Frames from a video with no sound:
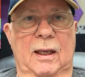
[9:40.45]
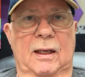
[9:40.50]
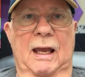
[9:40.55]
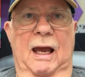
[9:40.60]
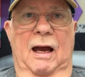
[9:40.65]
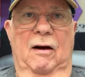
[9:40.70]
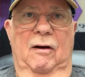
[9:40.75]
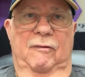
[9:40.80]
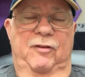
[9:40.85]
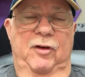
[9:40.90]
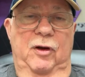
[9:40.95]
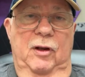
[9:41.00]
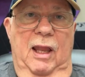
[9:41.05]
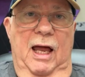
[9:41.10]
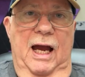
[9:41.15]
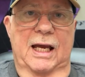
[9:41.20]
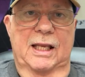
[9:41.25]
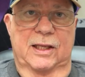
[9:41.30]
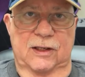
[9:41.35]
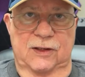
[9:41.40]
Now, if you
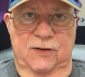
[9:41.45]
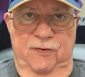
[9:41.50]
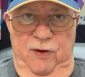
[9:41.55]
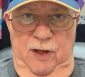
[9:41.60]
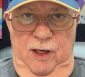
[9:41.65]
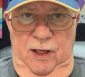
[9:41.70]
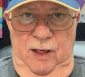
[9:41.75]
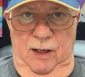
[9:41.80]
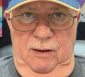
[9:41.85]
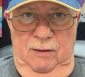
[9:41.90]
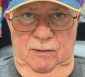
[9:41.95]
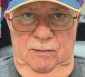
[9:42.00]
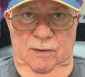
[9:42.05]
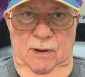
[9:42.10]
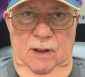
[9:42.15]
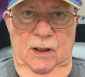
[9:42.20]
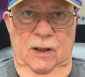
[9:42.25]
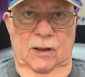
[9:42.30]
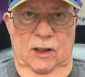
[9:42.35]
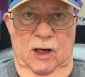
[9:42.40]
like this video,
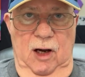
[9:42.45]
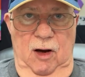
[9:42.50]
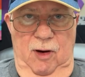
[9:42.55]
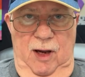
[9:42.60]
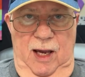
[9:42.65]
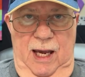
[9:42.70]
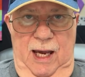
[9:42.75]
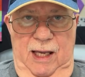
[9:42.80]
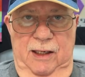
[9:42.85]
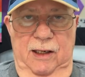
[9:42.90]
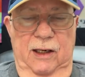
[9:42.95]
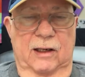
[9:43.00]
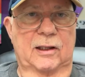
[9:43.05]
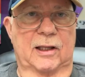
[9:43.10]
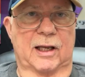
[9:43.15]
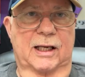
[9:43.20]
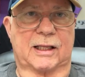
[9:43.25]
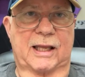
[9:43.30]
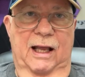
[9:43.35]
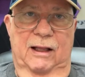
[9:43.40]
go ahead and
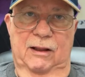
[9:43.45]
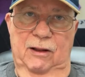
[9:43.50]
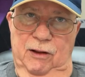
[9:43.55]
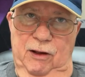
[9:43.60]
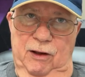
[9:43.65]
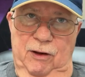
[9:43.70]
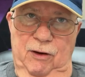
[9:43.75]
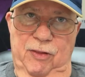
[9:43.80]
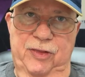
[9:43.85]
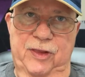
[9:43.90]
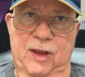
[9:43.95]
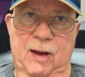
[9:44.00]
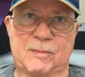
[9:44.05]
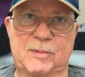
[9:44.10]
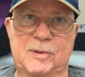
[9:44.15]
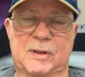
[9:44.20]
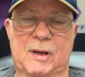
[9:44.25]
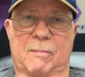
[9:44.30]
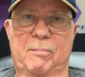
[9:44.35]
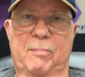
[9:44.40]
click that little
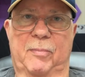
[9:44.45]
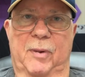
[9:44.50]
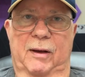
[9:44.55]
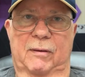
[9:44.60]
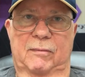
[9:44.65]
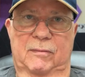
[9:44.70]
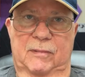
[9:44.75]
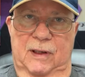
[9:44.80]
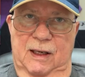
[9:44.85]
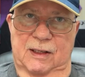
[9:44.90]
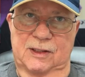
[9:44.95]
thumbs up button.